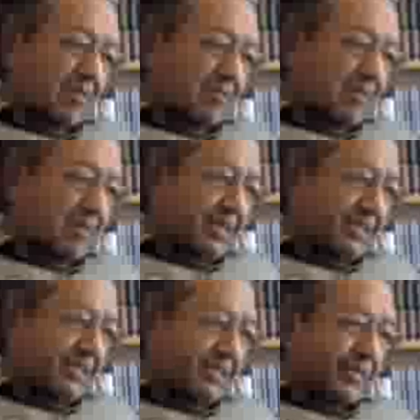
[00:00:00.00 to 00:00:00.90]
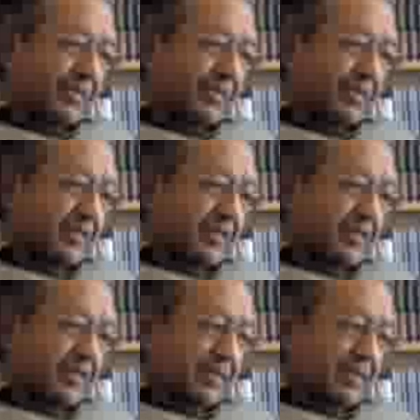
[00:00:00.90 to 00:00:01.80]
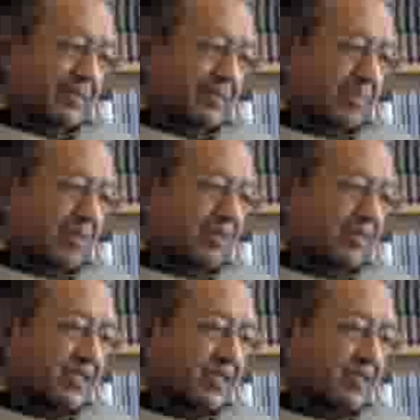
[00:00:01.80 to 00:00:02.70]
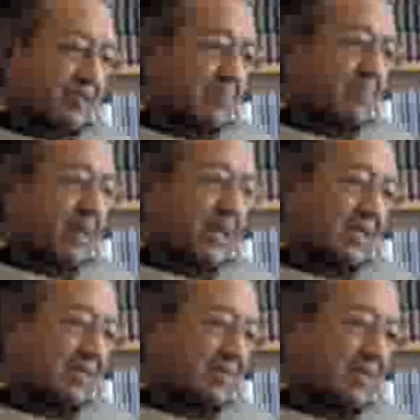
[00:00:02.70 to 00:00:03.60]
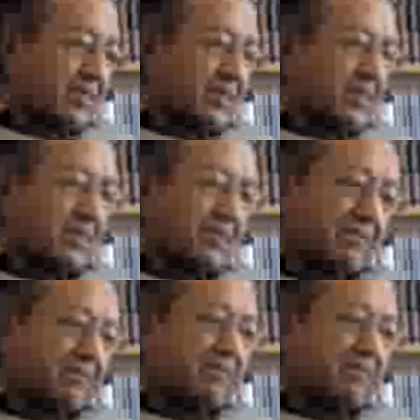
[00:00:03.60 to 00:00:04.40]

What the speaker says: of the policies of the past were